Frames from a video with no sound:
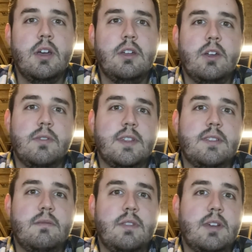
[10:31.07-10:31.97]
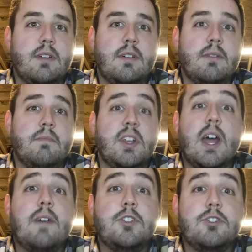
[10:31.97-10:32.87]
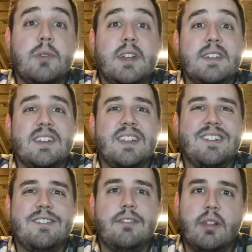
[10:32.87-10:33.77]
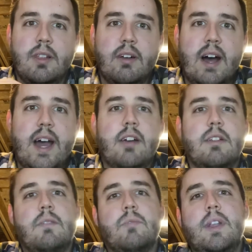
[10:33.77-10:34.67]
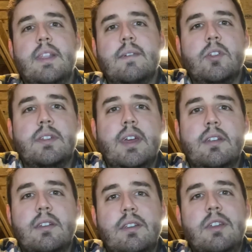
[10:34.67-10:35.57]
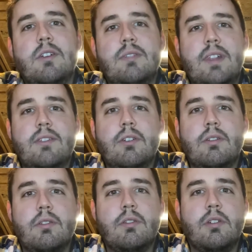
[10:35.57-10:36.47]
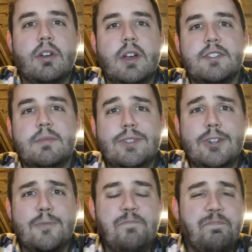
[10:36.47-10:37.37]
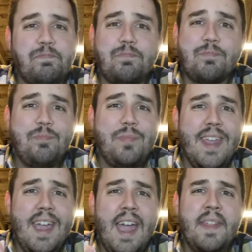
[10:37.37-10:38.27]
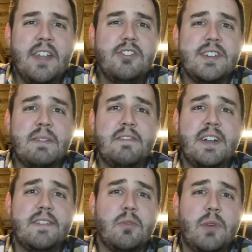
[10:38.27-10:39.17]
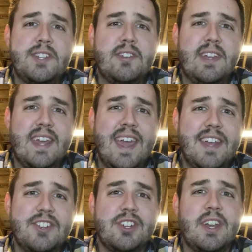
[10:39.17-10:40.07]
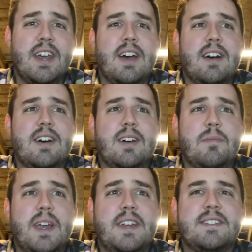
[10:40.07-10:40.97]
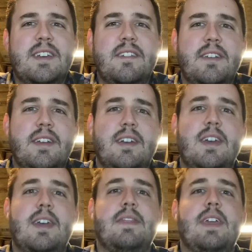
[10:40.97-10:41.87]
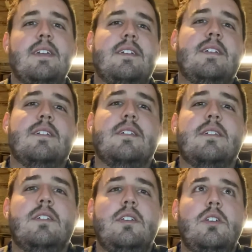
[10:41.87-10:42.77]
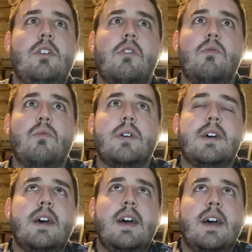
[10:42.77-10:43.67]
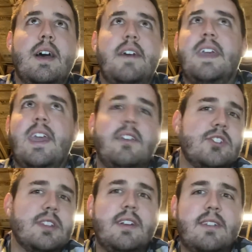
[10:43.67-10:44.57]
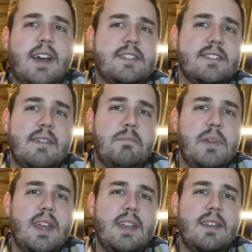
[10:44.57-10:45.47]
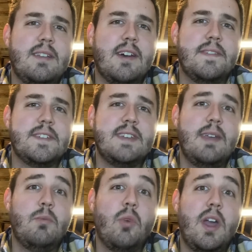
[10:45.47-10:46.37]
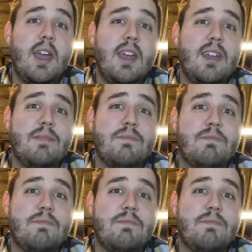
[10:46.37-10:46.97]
the novel that you're reading is a little higher reading level than that they're accustomed to. And then you just have to find different ways to engage. Like I said, I think English lit classes have been done the same way